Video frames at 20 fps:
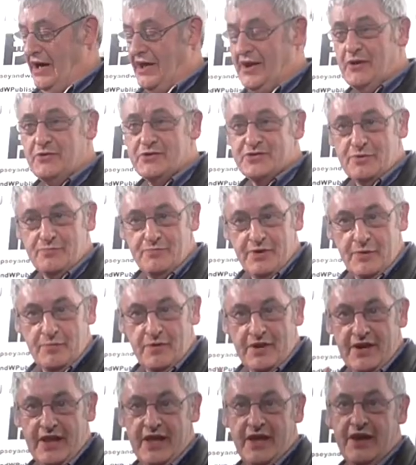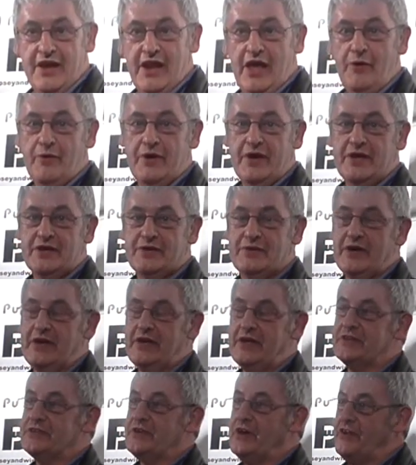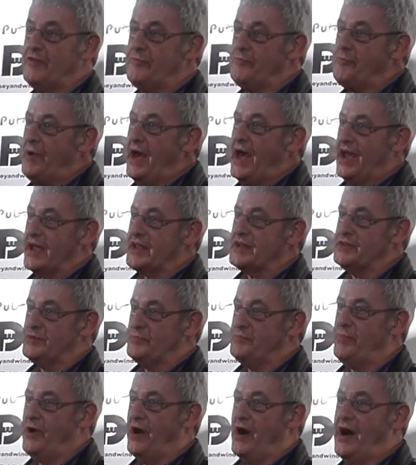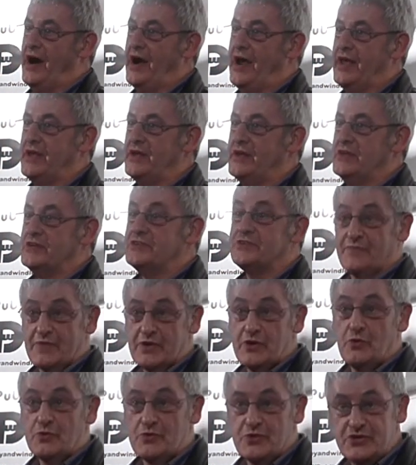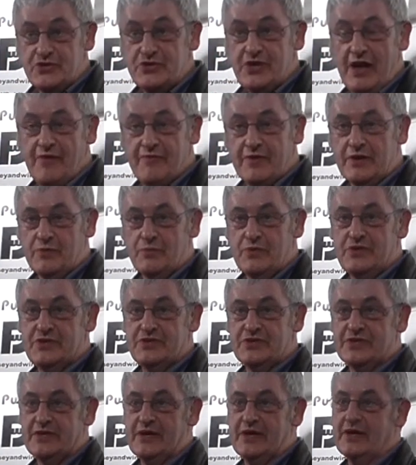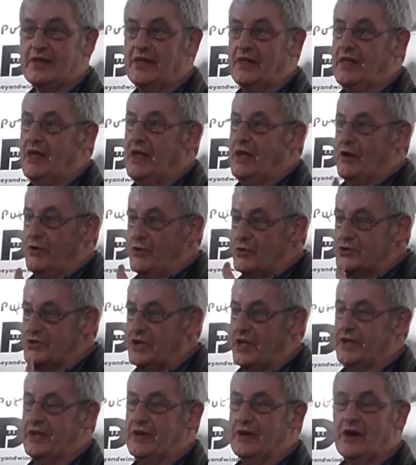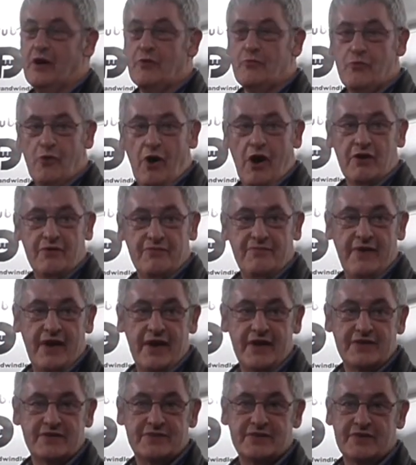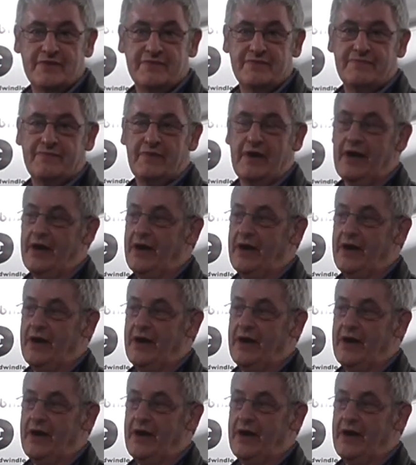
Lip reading: I know some people in here know it. It's kind of backed by something called the Shevin, which is looks like a rock face of